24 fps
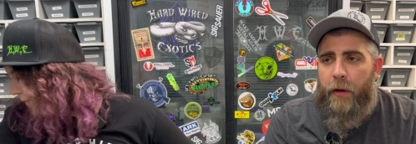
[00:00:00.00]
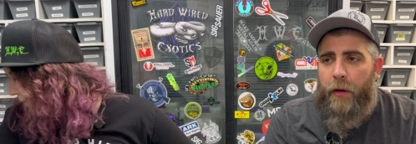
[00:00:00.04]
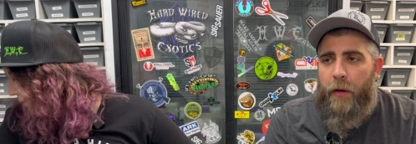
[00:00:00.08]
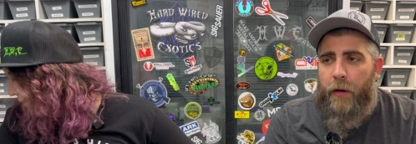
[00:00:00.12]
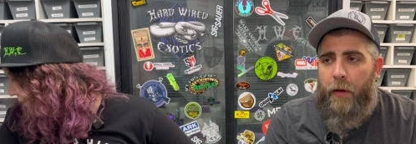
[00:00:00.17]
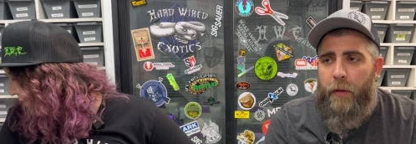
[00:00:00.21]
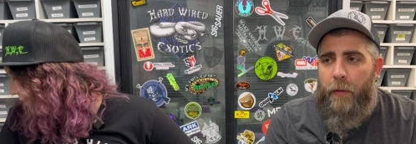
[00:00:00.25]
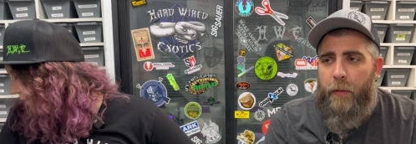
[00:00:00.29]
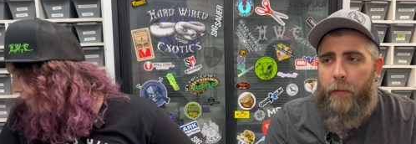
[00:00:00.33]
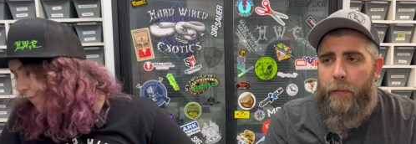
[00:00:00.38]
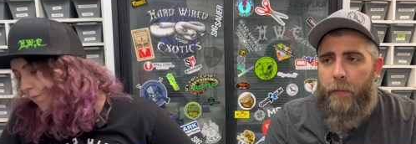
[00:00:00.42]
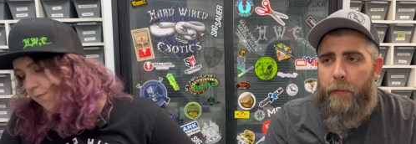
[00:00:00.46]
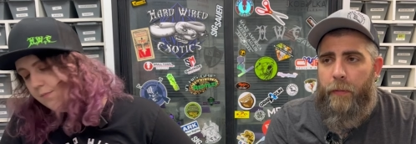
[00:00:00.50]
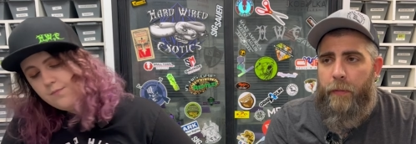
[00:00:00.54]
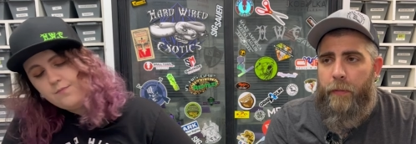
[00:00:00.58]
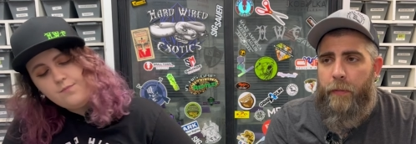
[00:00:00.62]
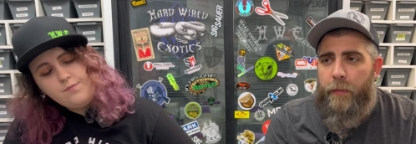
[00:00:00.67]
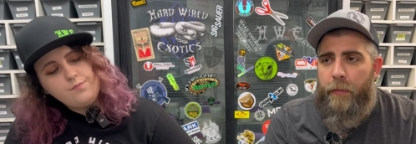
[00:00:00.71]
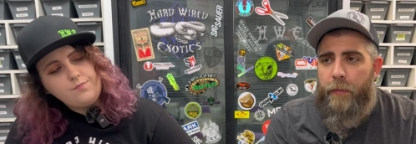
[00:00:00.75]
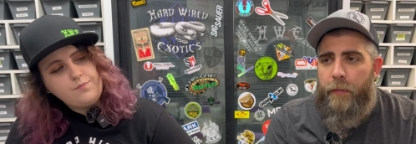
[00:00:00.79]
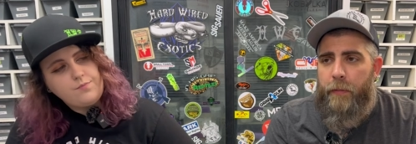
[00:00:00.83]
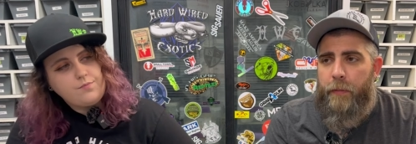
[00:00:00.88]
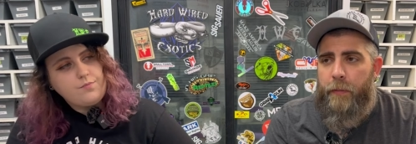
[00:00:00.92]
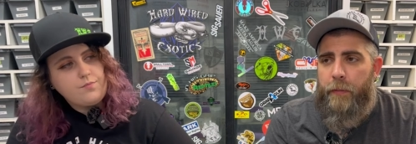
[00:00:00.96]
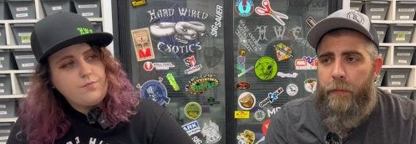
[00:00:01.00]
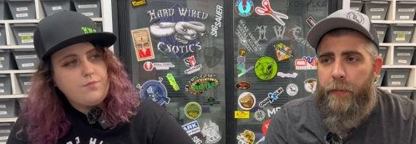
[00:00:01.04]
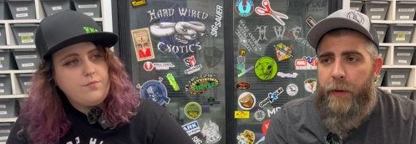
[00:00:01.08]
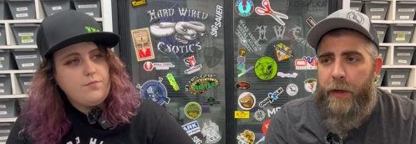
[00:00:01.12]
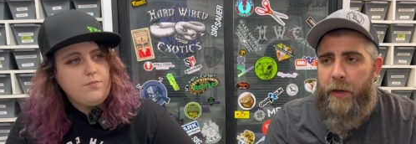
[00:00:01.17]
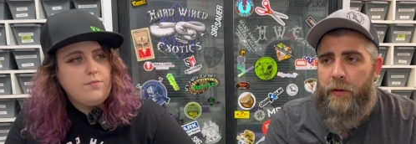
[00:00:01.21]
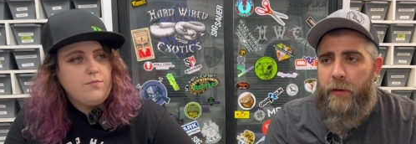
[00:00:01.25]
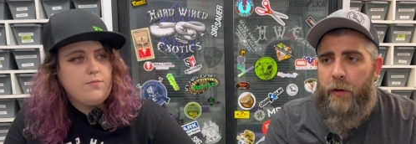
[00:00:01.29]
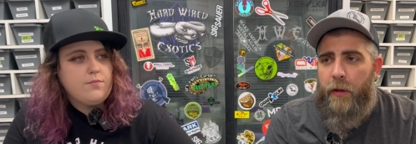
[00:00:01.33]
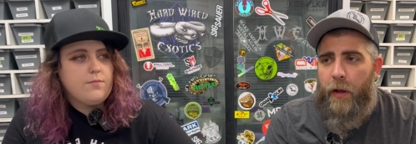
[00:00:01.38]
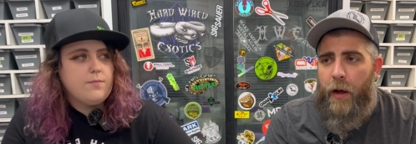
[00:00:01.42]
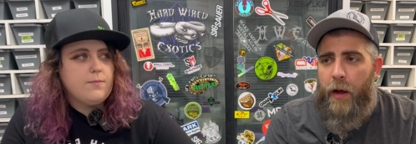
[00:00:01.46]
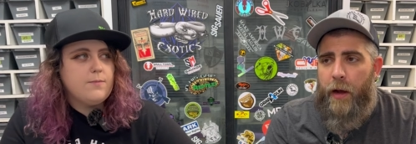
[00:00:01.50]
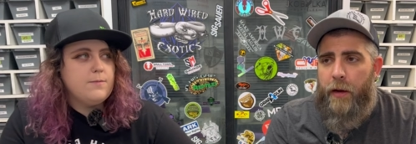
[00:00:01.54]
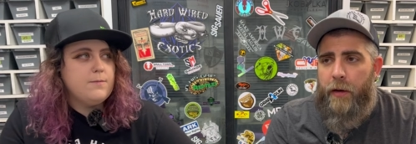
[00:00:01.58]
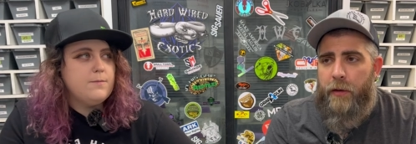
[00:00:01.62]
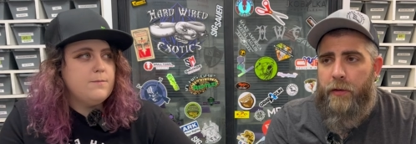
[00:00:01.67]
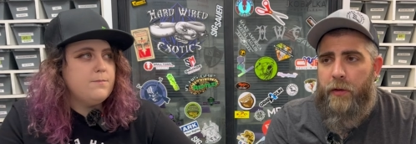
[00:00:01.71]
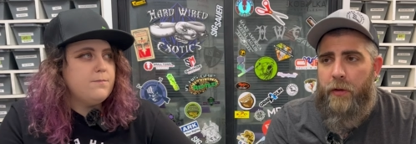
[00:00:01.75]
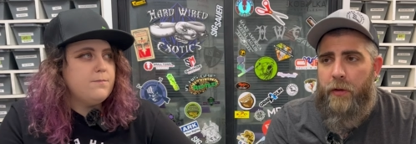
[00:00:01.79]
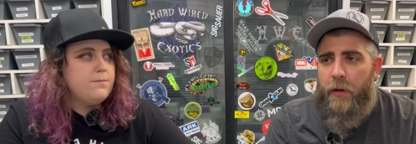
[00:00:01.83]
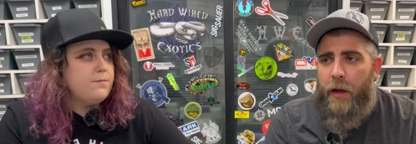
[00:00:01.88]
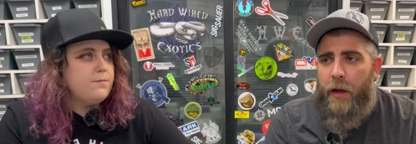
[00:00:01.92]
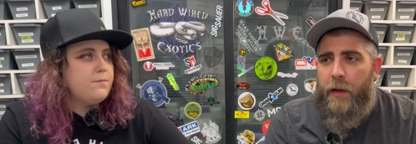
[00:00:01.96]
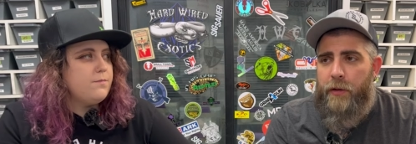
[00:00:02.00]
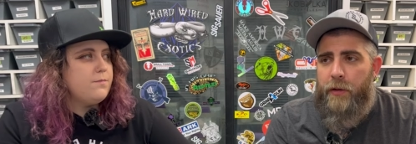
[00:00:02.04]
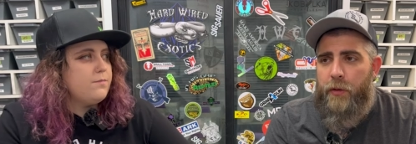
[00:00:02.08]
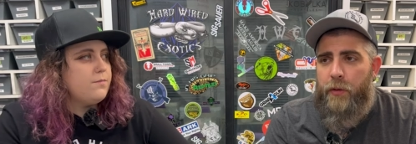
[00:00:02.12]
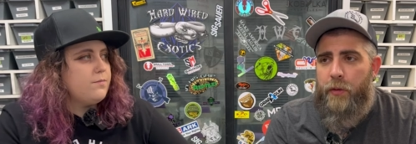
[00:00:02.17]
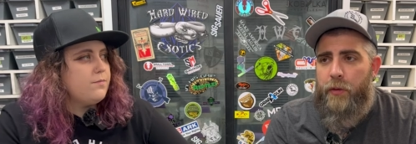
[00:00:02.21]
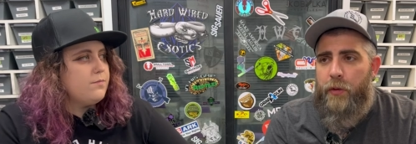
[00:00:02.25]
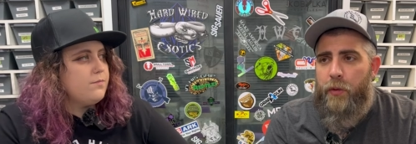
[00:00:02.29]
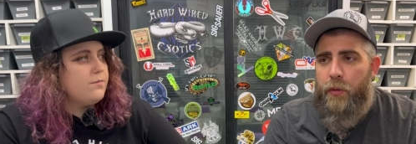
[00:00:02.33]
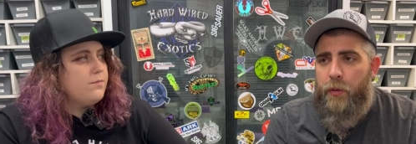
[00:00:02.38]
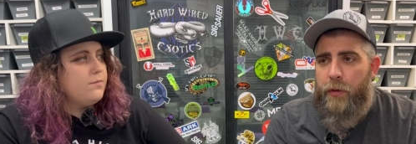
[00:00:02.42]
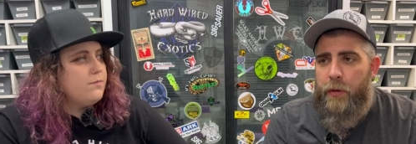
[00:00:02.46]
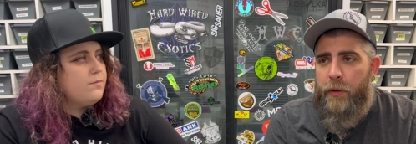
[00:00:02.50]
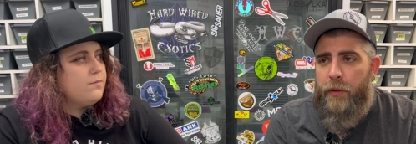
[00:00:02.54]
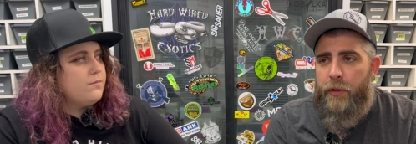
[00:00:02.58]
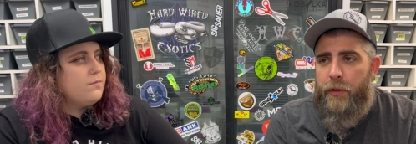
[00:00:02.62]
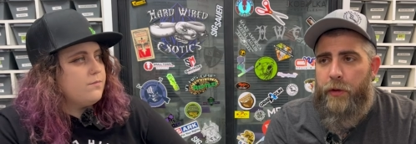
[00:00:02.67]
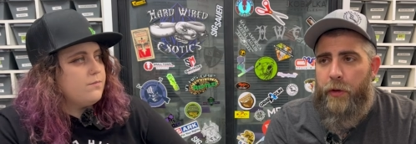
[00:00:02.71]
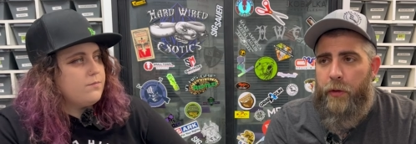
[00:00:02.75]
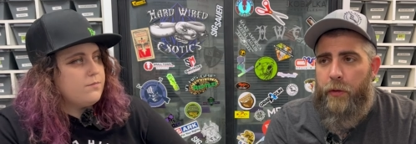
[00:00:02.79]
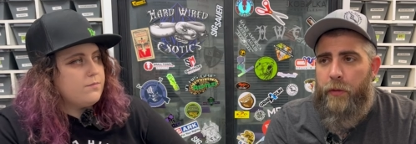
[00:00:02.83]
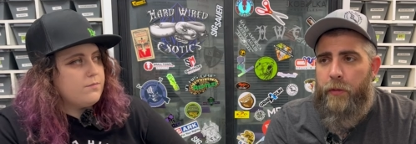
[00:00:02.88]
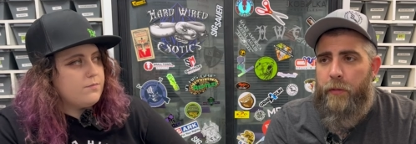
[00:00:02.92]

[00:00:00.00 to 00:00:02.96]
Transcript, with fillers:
Speaker 1: um, there's a lot. There's a lot to doing a show.